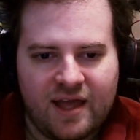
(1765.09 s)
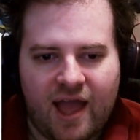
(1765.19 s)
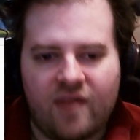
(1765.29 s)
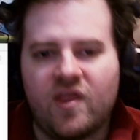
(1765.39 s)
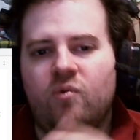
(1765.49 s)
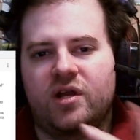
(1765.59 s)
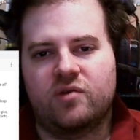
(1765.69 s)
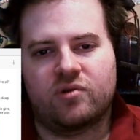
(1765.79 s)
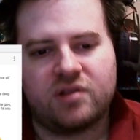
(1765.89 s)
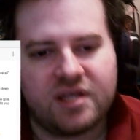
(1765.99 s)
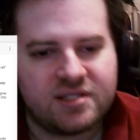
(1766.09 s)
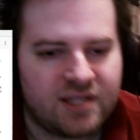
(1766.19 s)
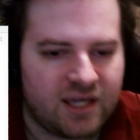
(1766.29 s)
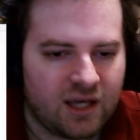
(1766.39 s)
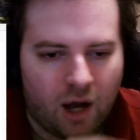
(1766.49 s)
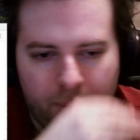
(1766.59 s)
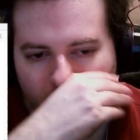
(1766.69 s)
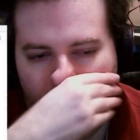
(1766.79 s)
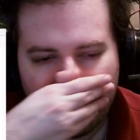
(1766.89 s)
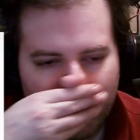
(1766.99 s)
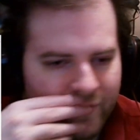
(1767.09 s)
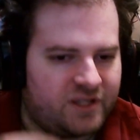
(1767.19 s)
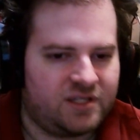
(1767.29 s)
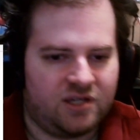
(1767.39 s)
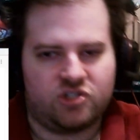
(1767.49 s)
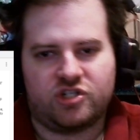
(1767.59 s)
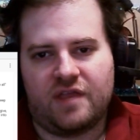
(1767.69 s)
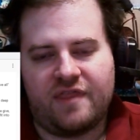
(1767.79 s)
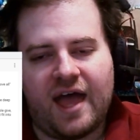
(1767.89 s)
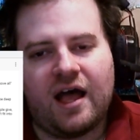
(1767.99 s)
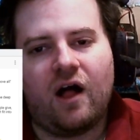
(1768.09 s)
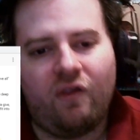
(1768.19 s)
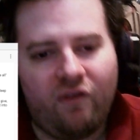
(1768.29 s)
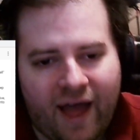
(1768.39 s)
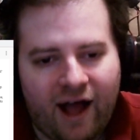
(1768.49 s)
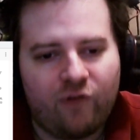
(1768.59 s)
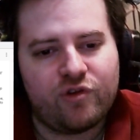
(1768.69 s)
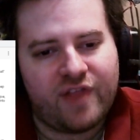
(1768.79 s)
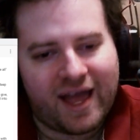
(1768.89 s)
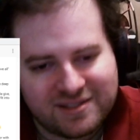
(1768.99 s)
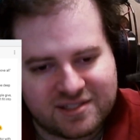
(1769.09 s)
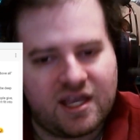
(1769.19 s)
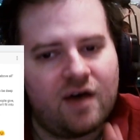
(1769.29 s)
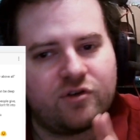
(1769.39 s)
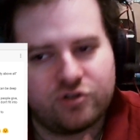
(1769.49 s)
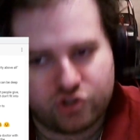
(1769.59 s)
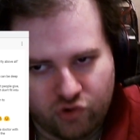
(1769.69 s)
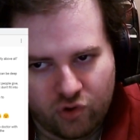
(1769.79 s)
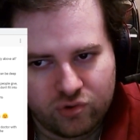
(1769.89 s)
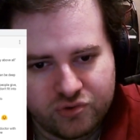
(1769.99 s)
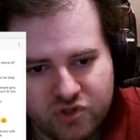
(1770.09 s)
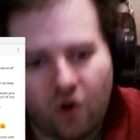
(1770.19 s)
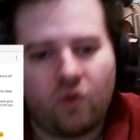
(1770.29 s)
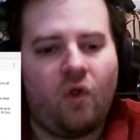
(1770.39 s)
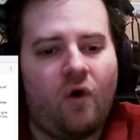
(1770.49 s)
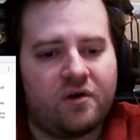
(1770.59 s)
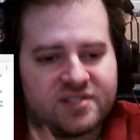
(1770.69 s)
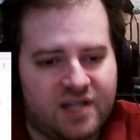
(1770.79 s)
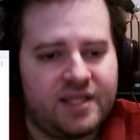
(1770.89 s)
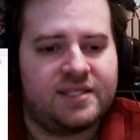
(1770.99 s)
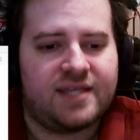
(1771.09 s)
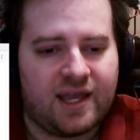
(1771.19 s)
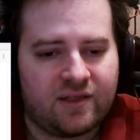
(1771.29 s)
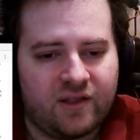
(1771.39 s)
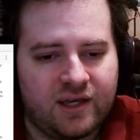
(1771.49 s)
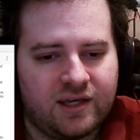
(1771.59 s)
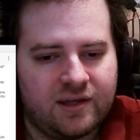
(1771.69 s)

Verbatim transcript: And then when he released the Up Armored Edition that allowed for that set of controls alongside the tank-like,